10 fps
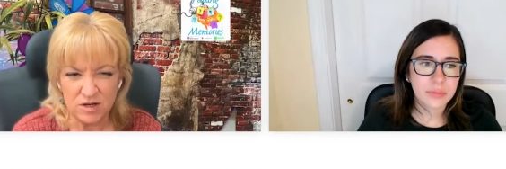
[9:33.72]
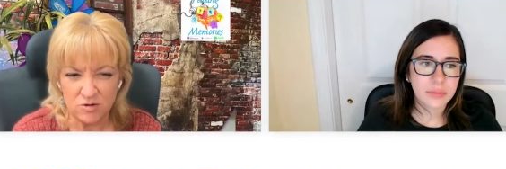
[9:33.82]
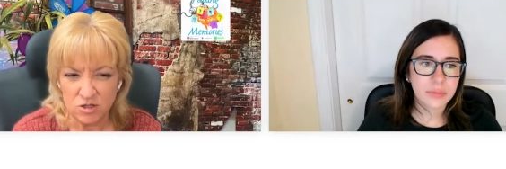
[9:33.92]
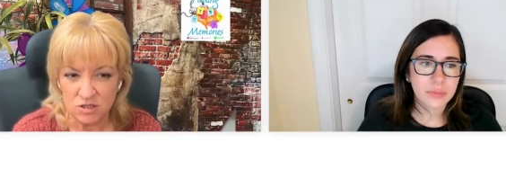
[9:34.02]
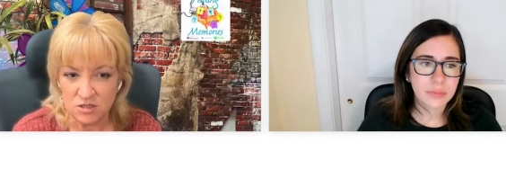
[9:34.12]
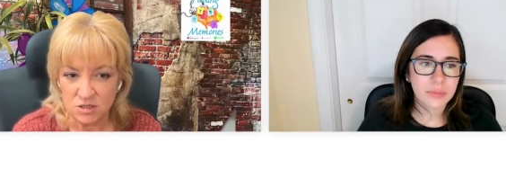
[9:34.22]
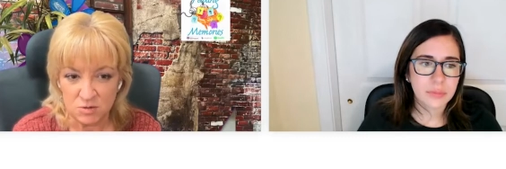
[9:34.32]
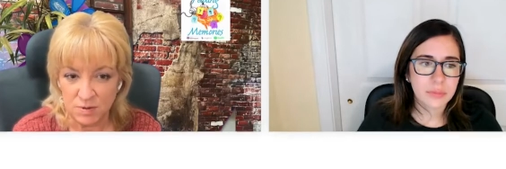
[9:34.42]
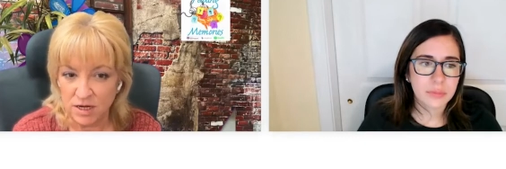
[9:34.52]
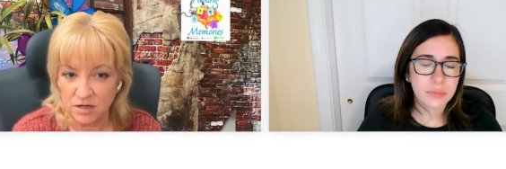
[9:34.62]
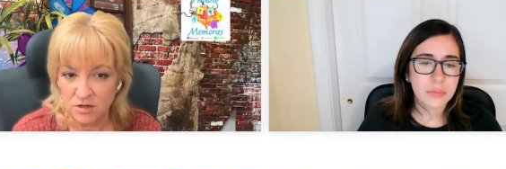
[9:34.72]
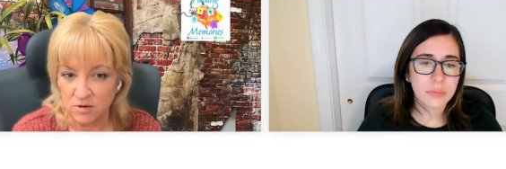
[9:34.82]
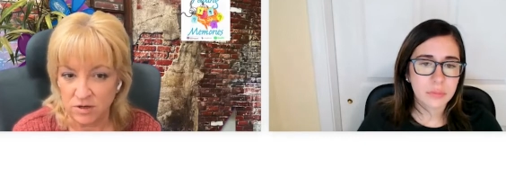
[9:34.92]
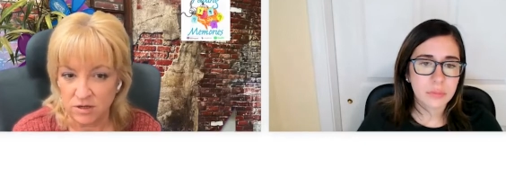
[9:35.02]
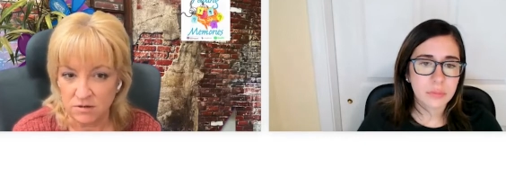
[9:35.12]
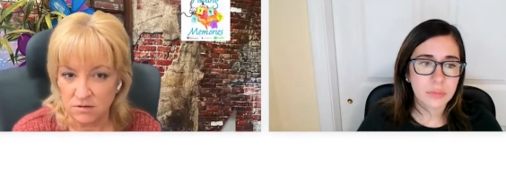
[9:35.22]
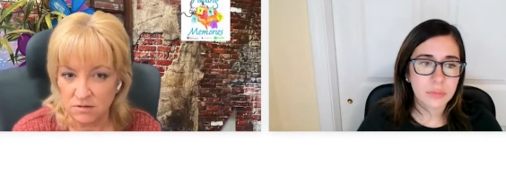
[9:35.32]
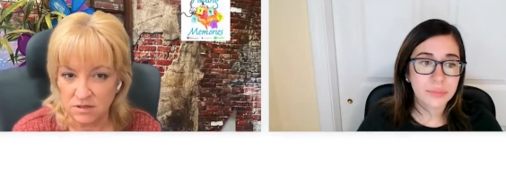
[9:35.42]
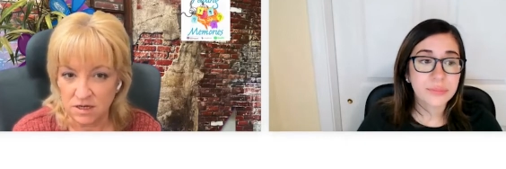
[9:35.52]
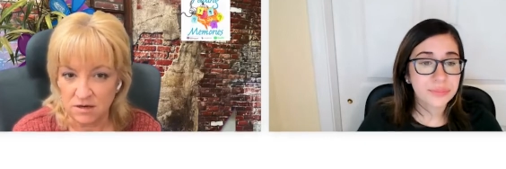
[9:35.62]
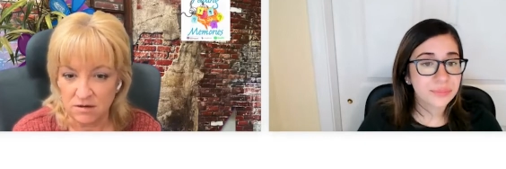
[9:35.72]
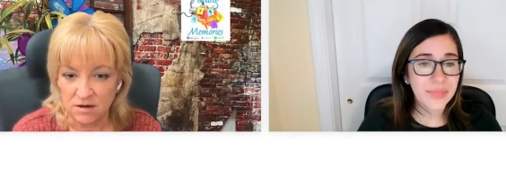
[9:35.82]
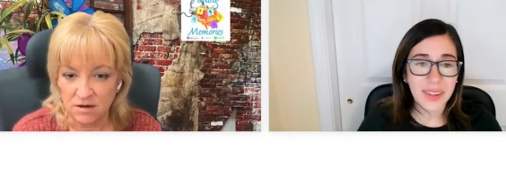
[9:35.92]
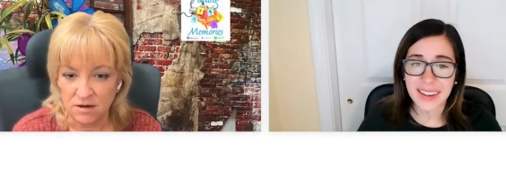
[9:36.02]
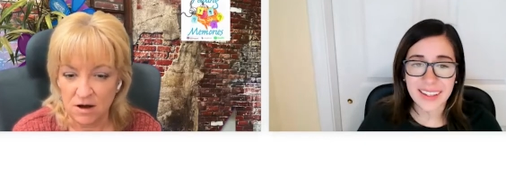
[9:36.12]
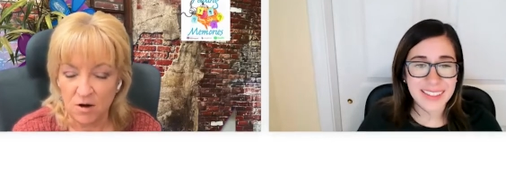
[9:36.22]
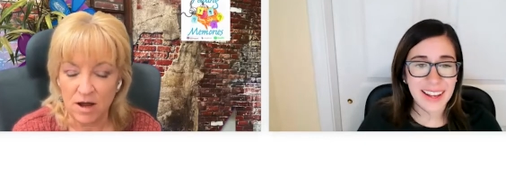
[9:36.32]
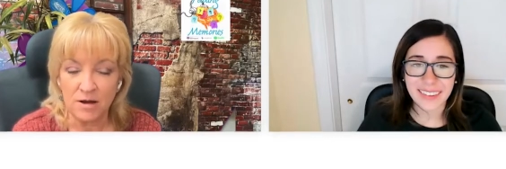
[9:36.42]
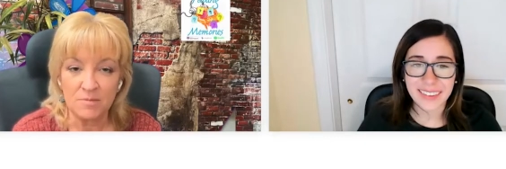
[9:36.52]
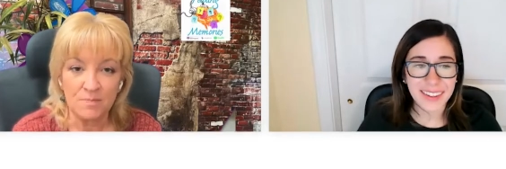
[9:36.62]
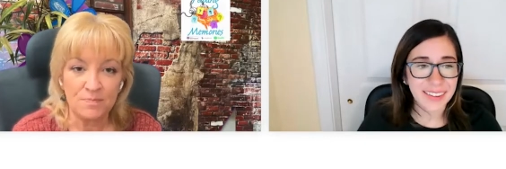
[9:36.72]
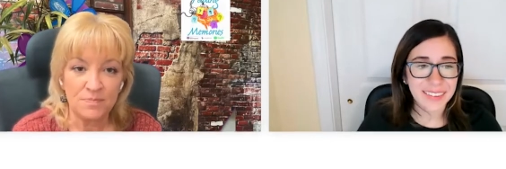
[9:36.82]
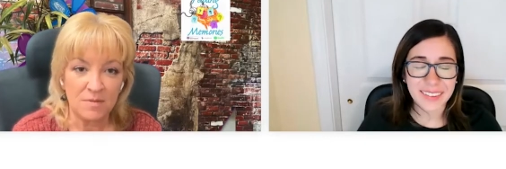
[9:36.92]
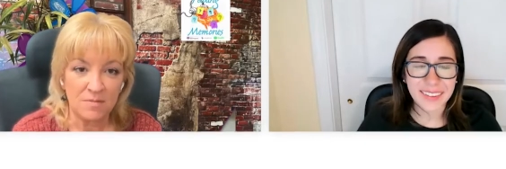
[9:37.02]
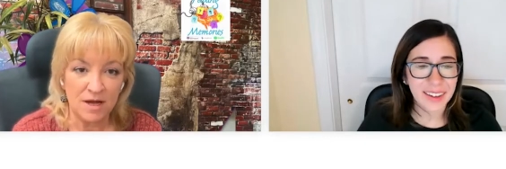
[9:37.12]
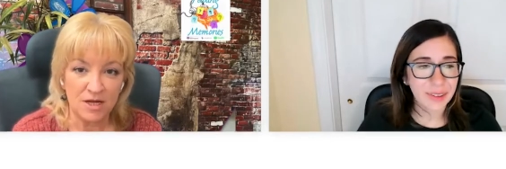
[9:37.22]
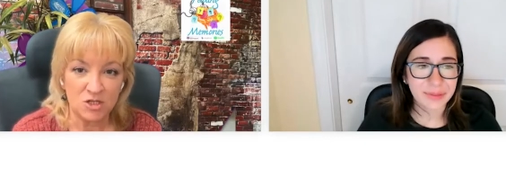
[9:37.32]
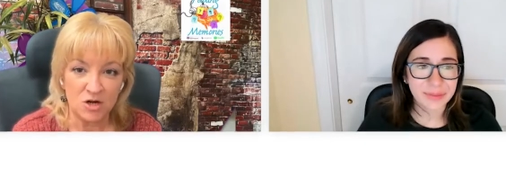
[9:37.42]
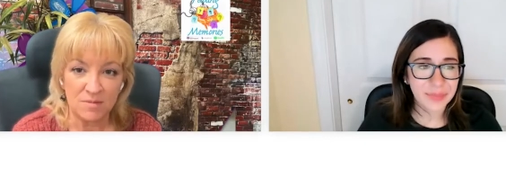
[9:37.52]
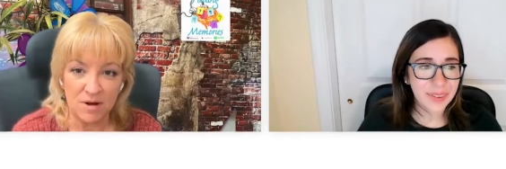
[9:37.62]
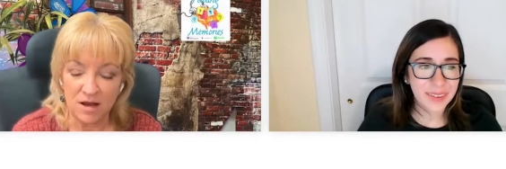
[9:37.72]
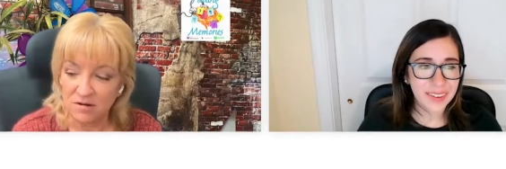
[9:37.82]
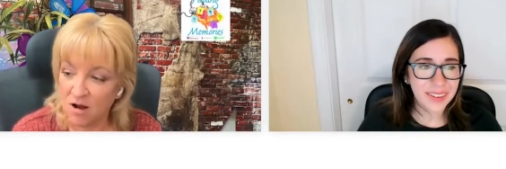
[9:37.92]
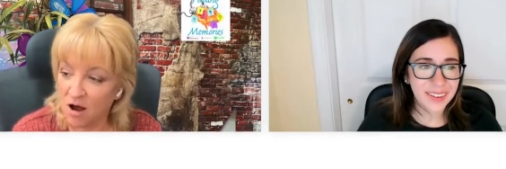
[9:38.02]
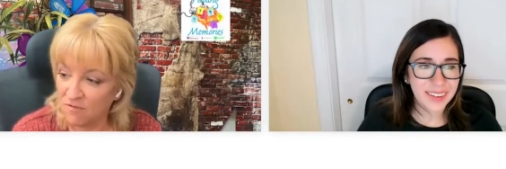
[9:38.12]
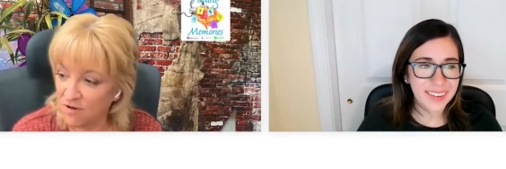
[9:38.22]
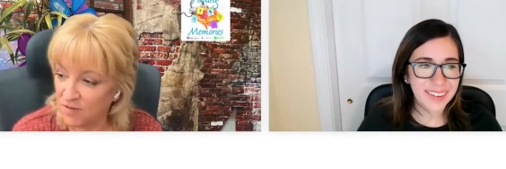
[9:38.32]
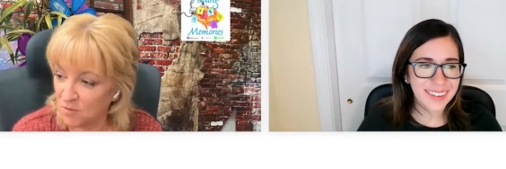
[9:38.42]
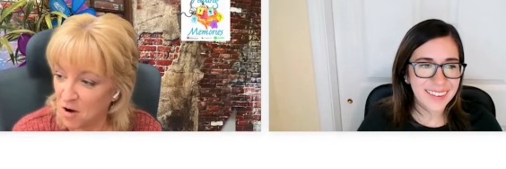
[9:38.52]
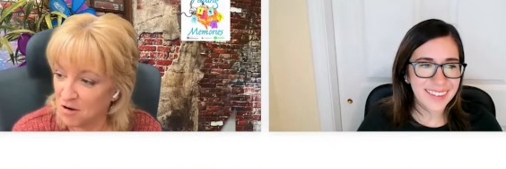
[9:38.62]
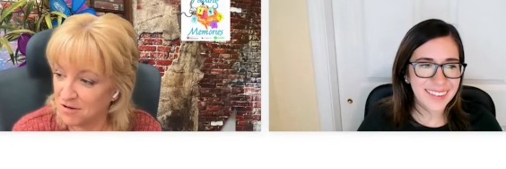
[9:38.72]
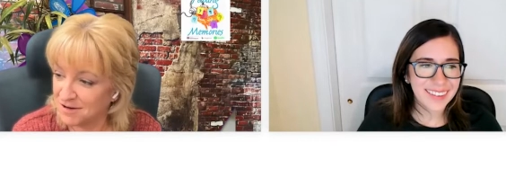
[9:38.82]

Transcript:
Speaker 1: you just speak to it.
Speaker 2: Is that mm -hmm. exactly?
Speaker 1: Okay. Yeah. Making sure I'm not off on the wrong